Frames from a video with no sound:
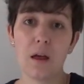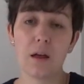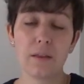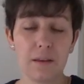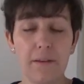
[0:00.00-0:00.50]

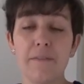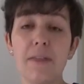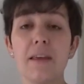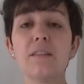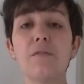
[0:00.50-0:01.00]
if
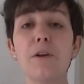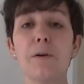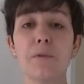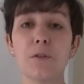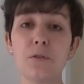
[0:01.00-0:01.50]
these
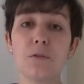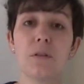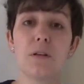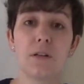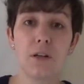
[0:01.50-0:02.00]
firms use
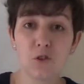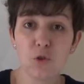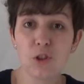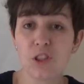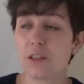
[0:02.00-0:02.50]
the
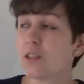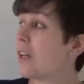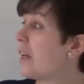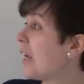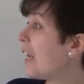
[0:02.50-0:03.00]
resources
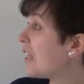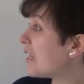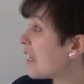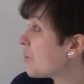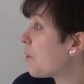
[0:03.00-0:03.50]
in
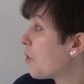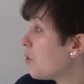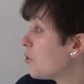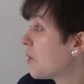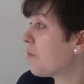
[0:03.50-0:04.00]
just
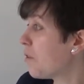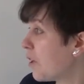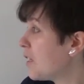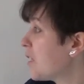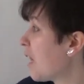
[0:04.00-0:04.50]
producing, for
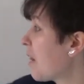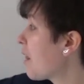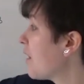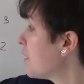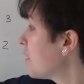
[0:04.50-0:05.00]
instance,
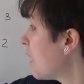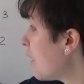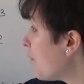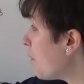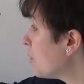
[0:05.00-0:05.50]

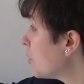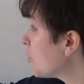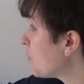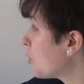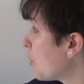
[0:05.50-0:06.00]
cell
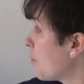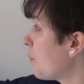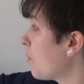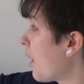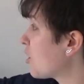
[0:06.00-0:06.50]
phones, so the
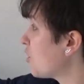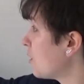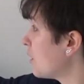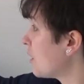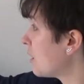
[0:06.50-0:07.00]
production
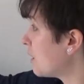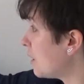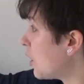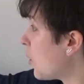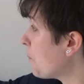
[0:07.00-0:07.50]
is
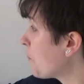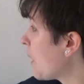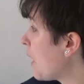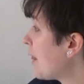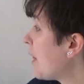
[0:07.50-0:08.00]
0,
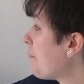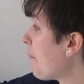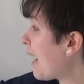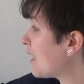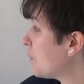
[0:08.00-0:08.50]
the
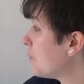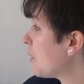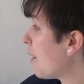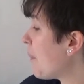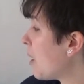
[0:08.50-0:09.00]

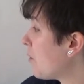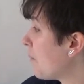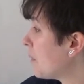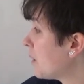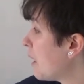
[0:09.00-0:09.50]
maximum amount
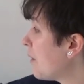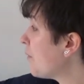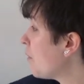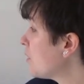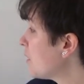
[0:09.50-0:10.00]
of cell
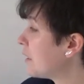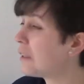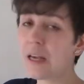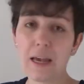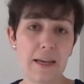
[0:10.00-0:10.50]
phones
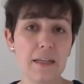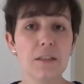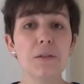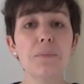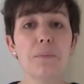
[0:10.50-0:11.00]
is
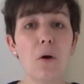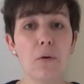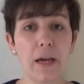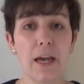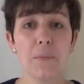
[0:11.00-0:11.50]
8.
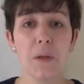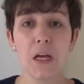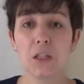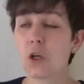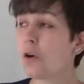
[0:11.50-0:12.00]
Okay,
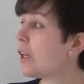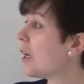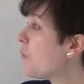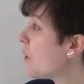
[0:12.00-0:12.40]
so here we